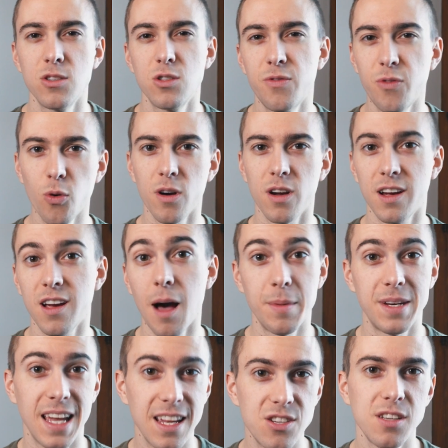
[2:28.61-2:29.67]
So for
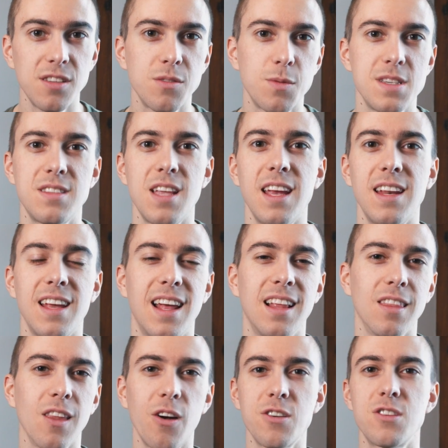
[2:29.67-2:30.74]
accommodations, we stayed at a
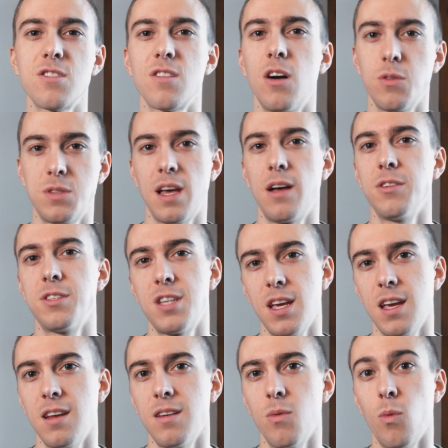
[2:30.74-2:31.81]
larger hotel
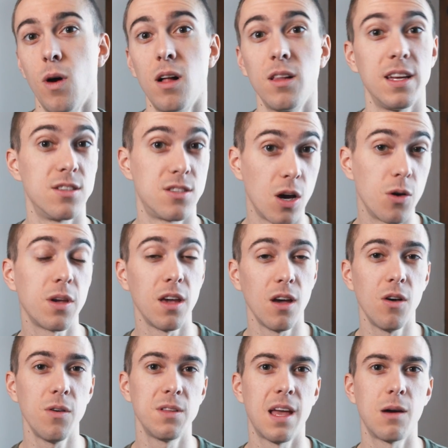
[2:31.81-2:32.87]
chain while in
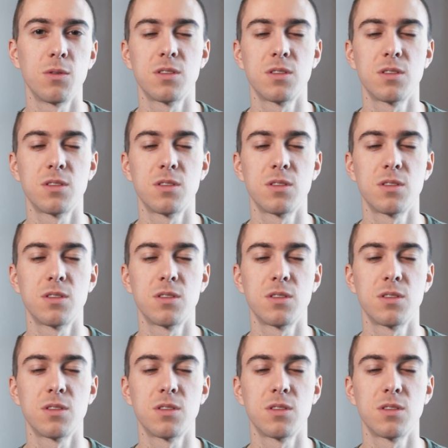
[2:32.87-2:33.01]
Tokyo, and that